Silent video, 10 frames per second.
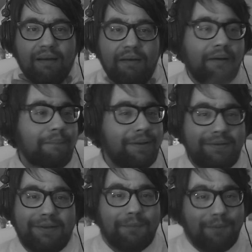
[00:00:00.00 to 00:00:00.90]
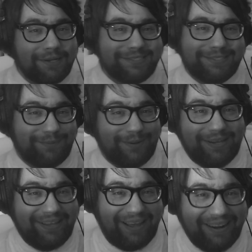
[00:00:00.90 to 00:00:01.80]
I might need to watch this one
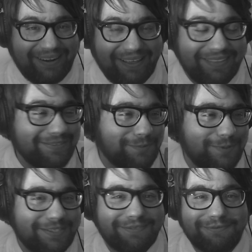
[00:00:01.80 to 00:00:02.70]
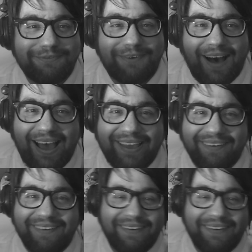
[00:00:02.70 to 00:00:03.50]
again. This was vile.